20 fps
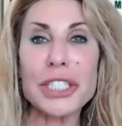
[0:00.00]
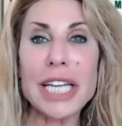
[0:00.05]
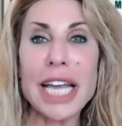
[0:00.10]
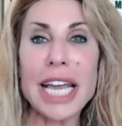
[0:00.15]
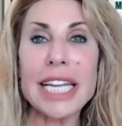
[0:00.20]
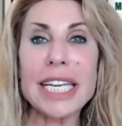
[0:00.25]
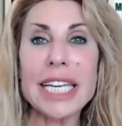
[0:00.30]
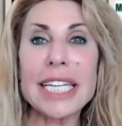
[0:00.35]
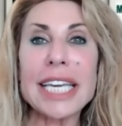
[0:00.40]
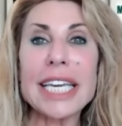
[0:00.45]

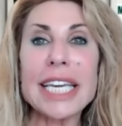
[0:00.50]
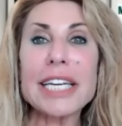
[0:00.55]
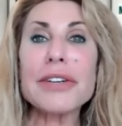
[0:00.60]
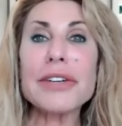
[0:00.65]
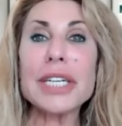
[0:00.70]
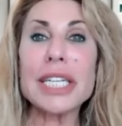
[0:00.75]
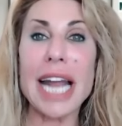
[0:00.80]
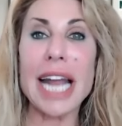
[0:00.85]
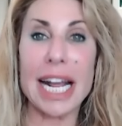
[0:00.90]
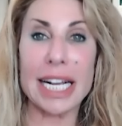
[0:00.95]
Dain
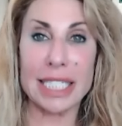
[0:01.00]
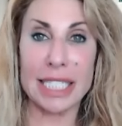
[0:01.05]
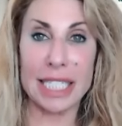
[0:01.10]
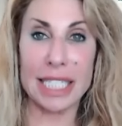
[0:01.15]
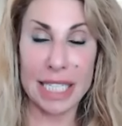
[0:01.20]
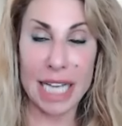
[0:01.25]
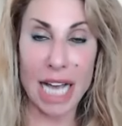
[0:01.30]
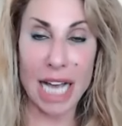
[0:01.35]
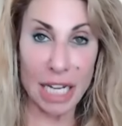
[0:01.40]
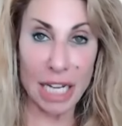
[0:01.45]
Heer in
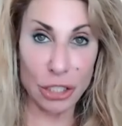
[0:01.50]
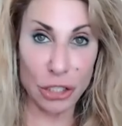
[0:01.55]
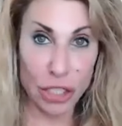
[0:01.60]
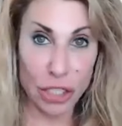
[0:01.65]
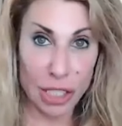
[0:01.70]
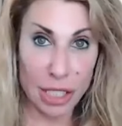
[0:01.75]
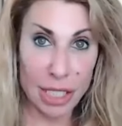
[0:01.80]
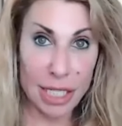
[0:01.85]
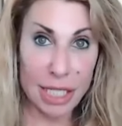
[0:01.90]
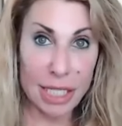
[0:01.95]
Access
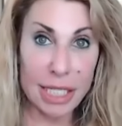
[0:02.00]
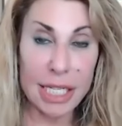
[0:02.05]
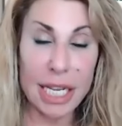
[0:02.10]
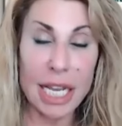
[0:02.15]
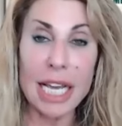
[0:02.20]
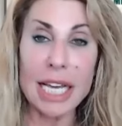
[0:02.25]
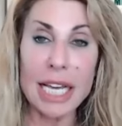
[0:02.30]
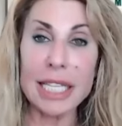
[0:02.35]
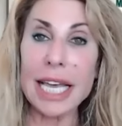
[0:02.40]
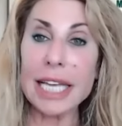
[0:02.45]
Consciousness.
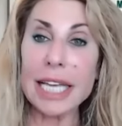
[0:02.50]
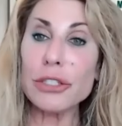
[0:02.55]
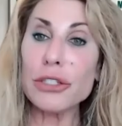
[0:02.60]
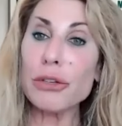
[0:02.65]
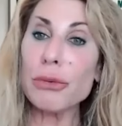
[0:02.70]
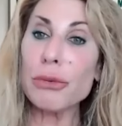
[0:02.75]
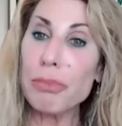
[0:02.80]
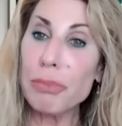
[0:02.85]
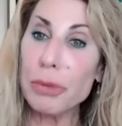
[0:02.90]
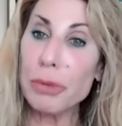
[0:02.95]
They
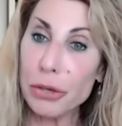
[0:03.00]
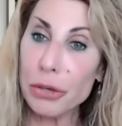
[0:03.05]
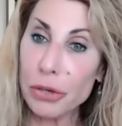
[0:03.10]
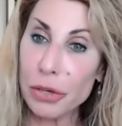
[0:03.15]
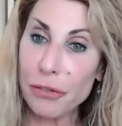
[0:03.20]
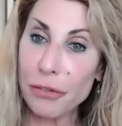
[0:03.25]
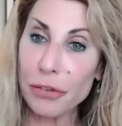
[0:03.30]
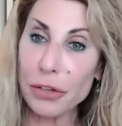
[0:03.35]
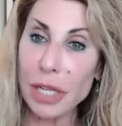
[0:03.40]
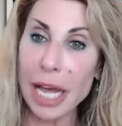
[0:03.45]
do
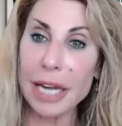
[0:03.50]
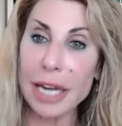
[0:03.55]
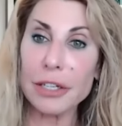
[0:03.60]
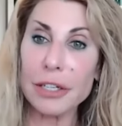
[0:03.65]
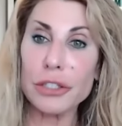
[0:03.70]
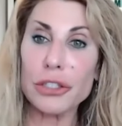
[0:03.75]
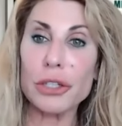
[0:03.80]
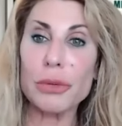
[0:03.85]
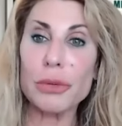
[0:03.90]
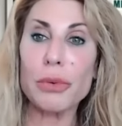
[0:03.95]
beautiful
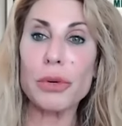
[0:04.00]
energy